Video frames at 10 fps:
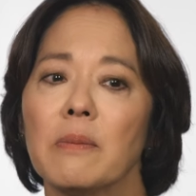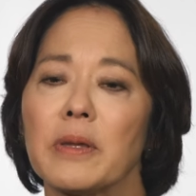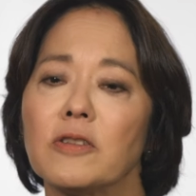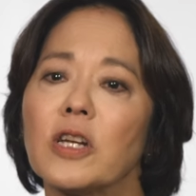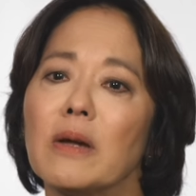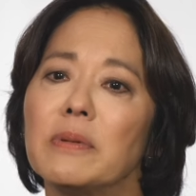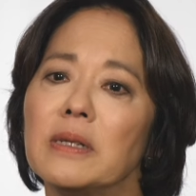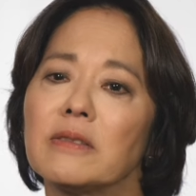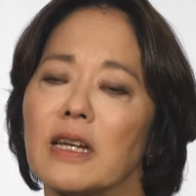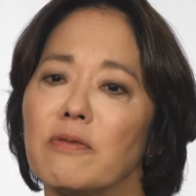But the
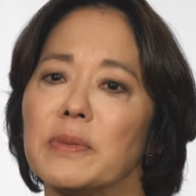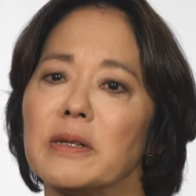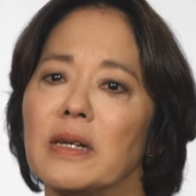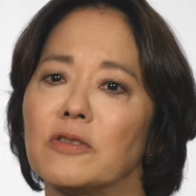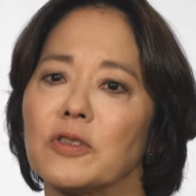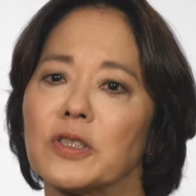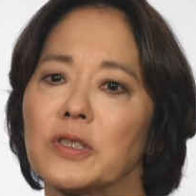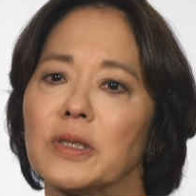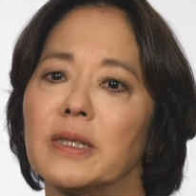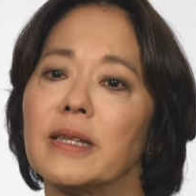Japanese government
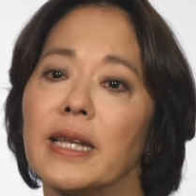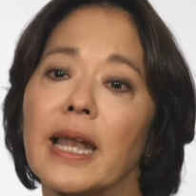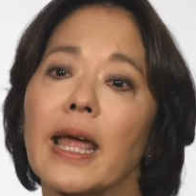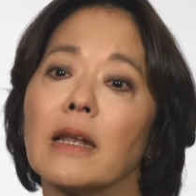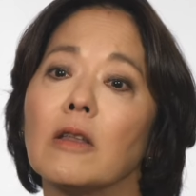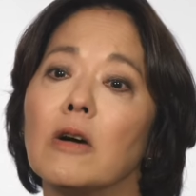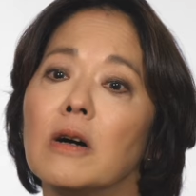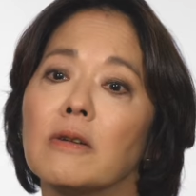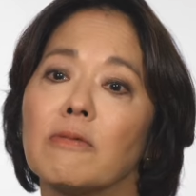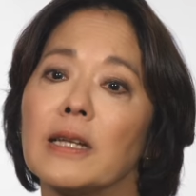understood and it had
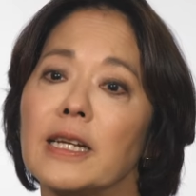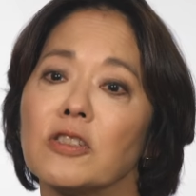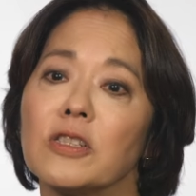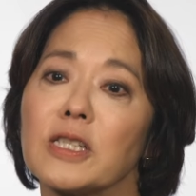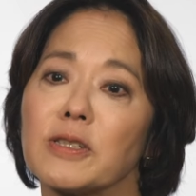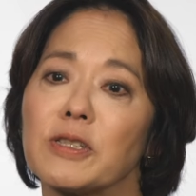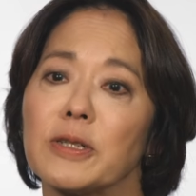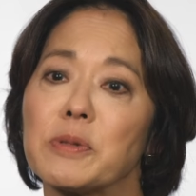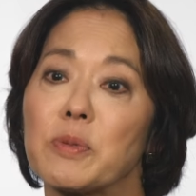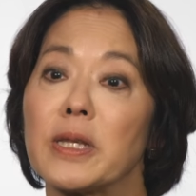long
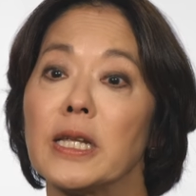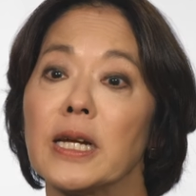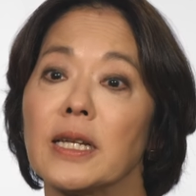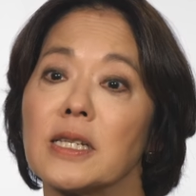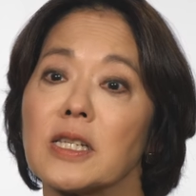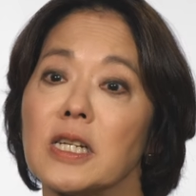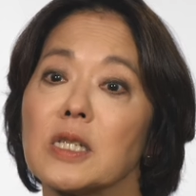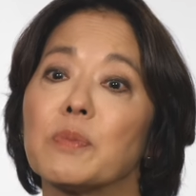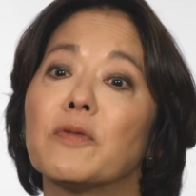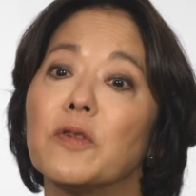relationships with the United
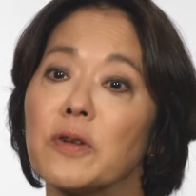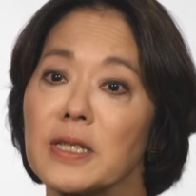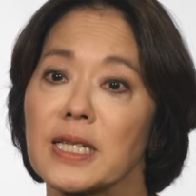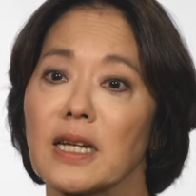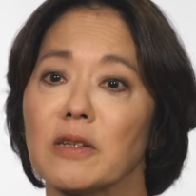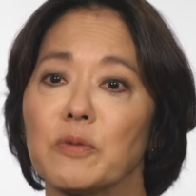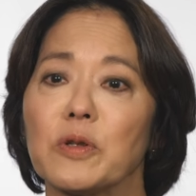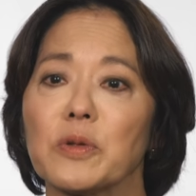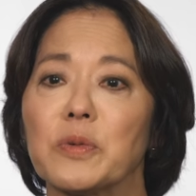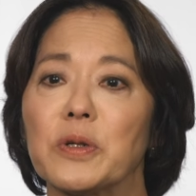States before the Second
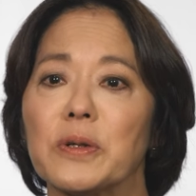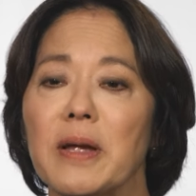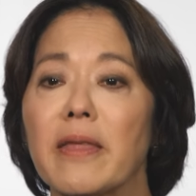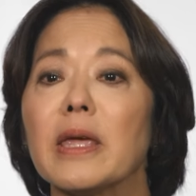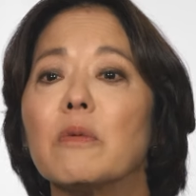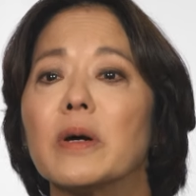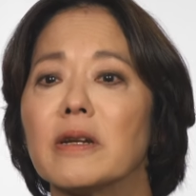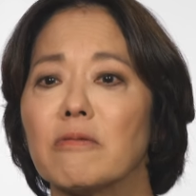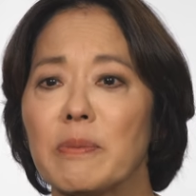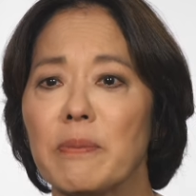World War, and they
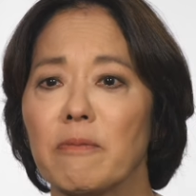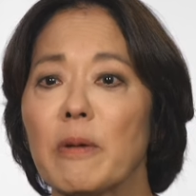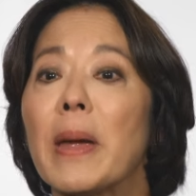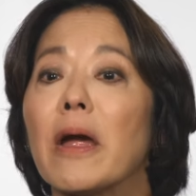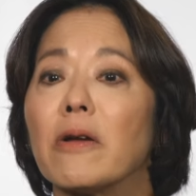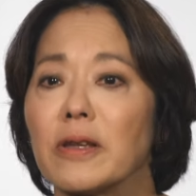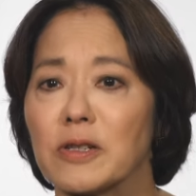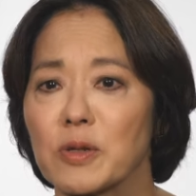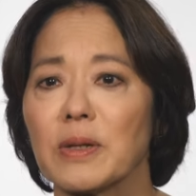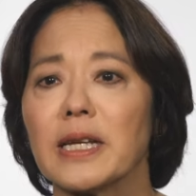wanted to re repair
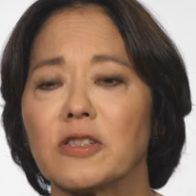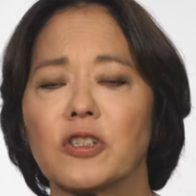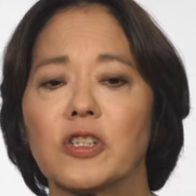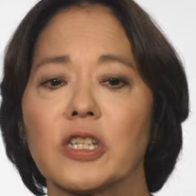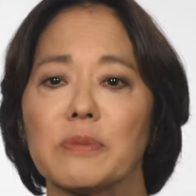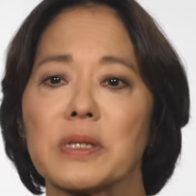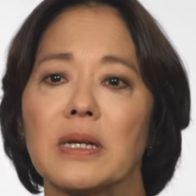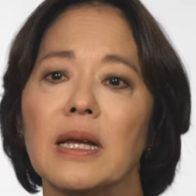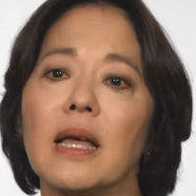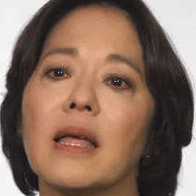those relationships.
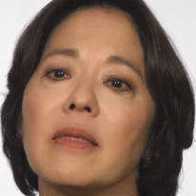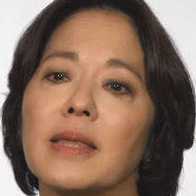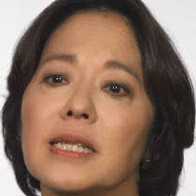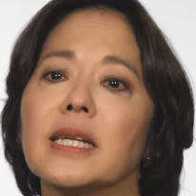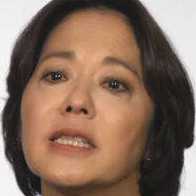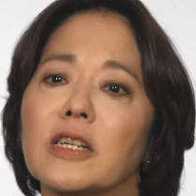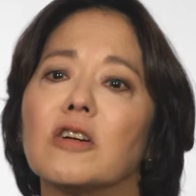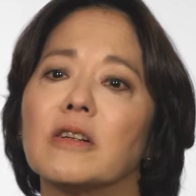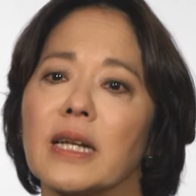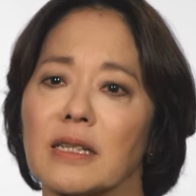They sent an
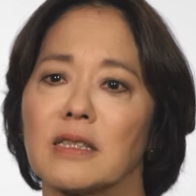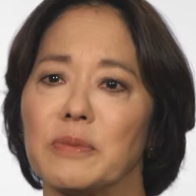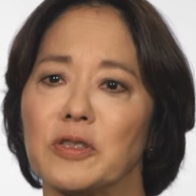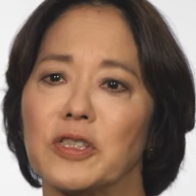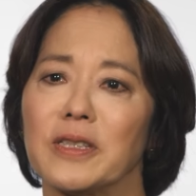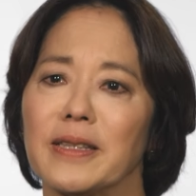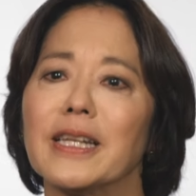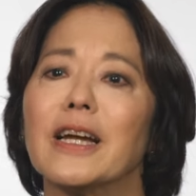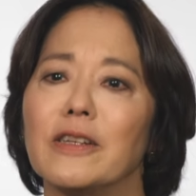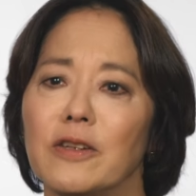art exhibition in
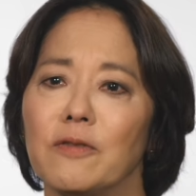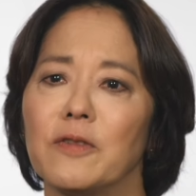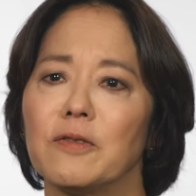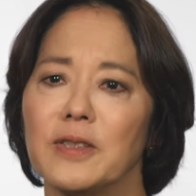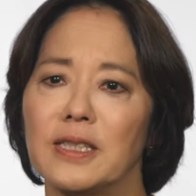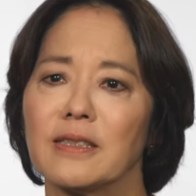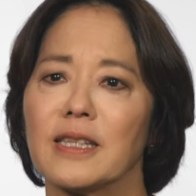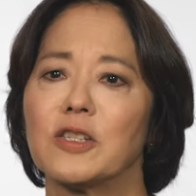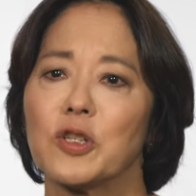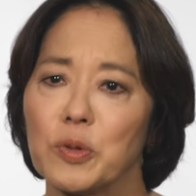the 1950s
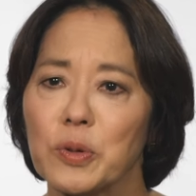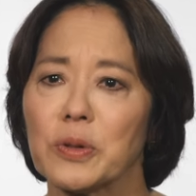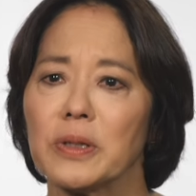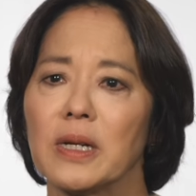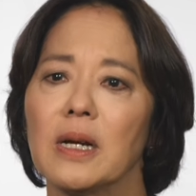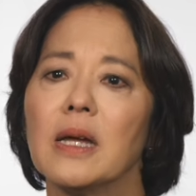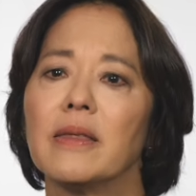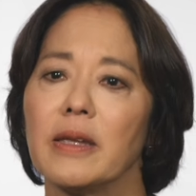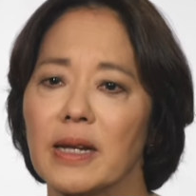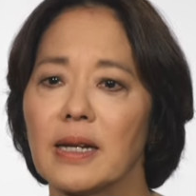that toured
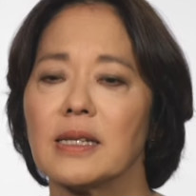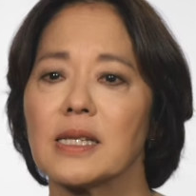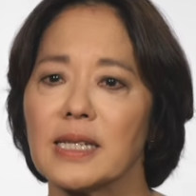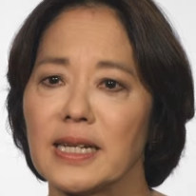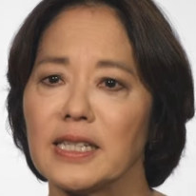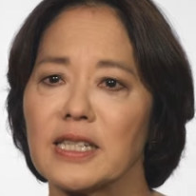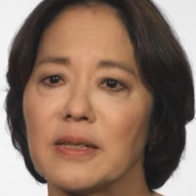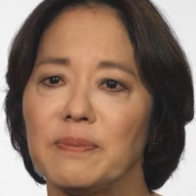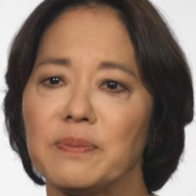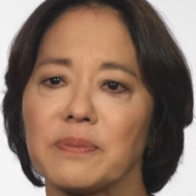the United States.